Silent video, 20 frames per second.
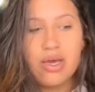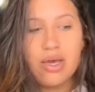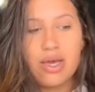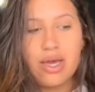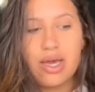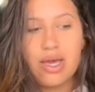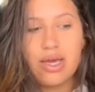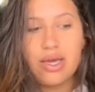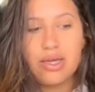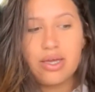
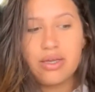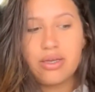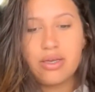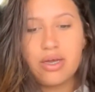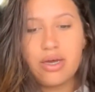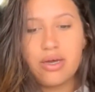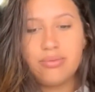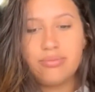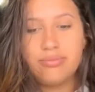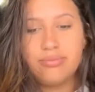And
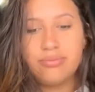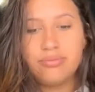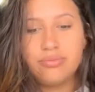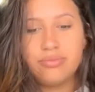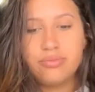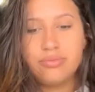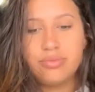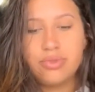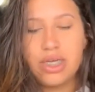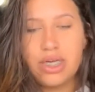
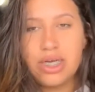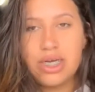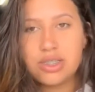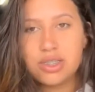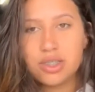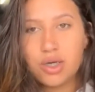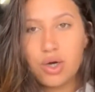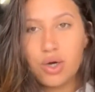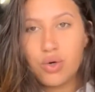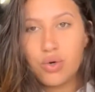then he has
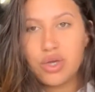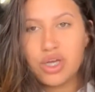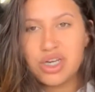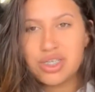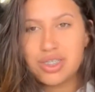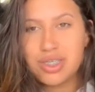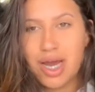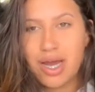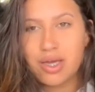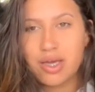to go get his
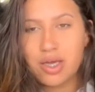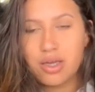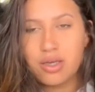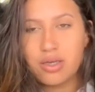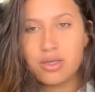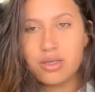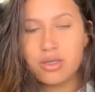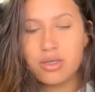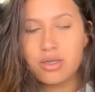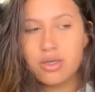jacket.
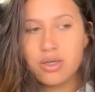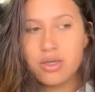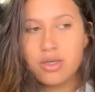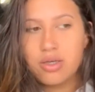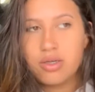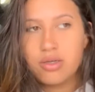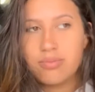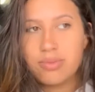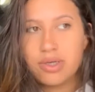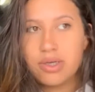
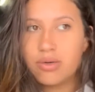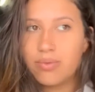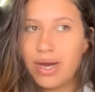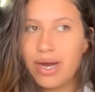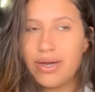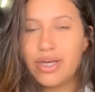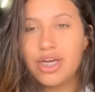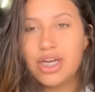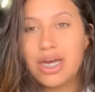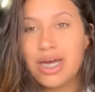Like, wow,
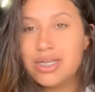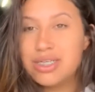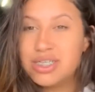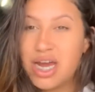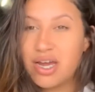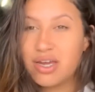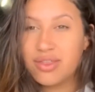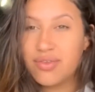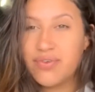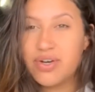he could have got his
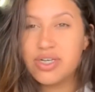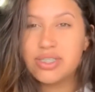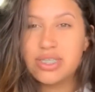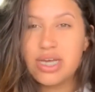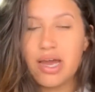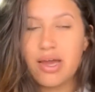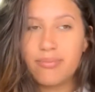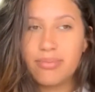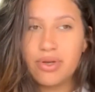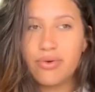jacket the first
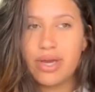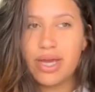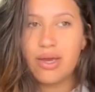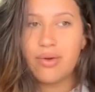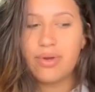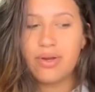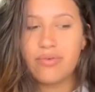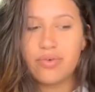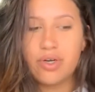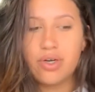time, but okay,
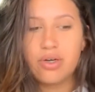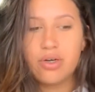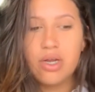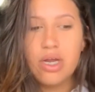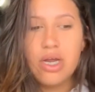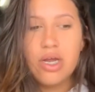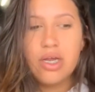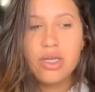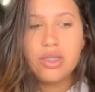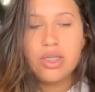whatever.
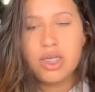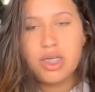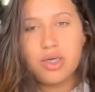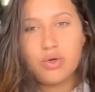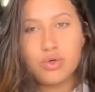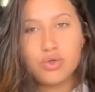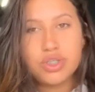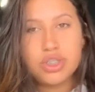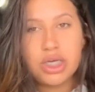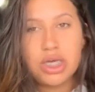Then he
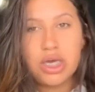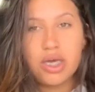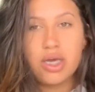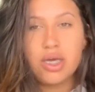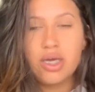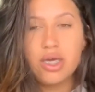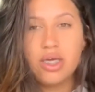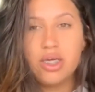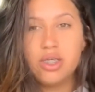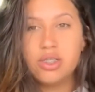goes to
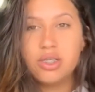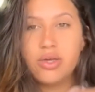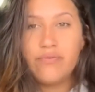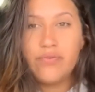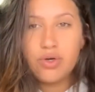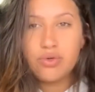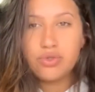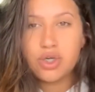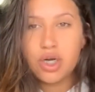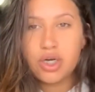get his
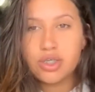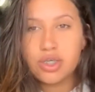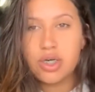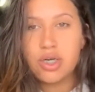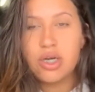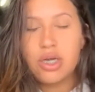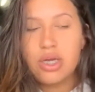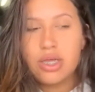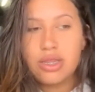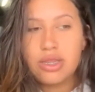phone charger.
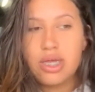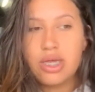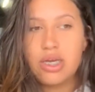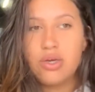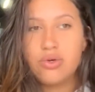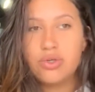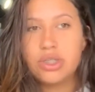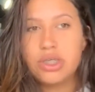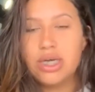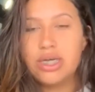Then he
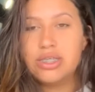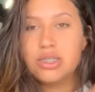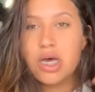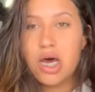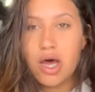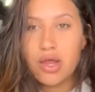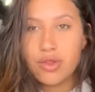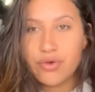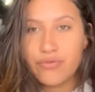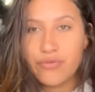goes to get his
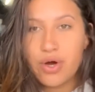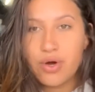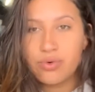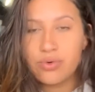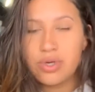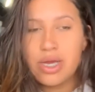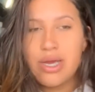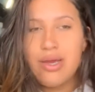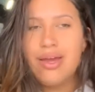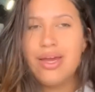other phone.
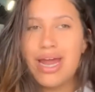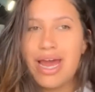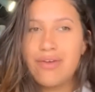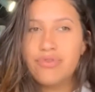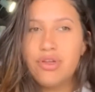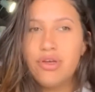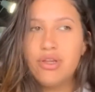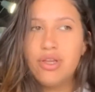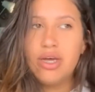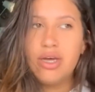And
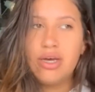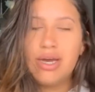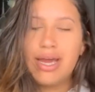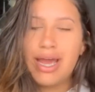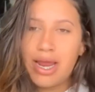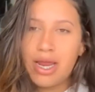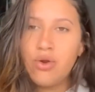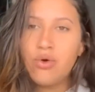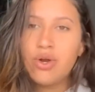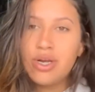after the
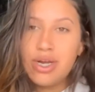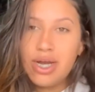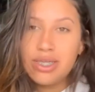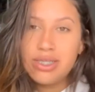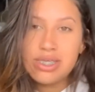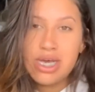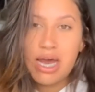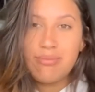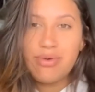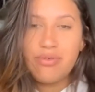8th or 9th
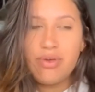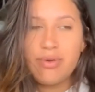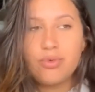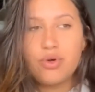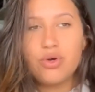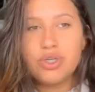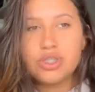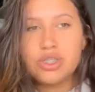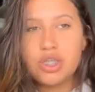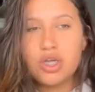time of him
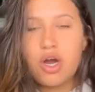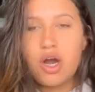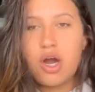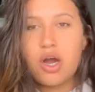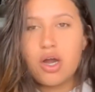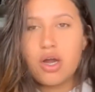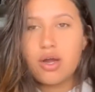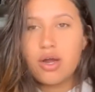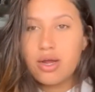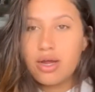going to the
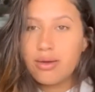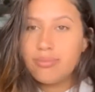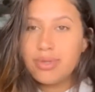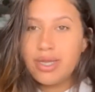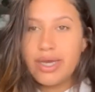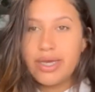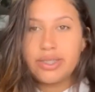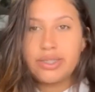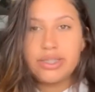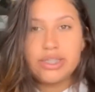car, I'm
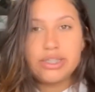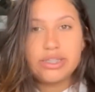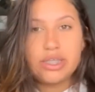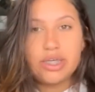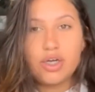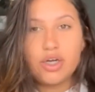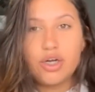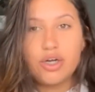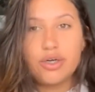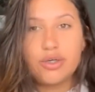like, listen,
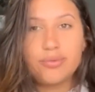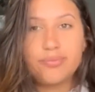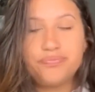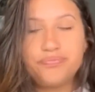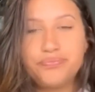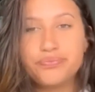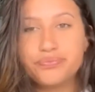girl,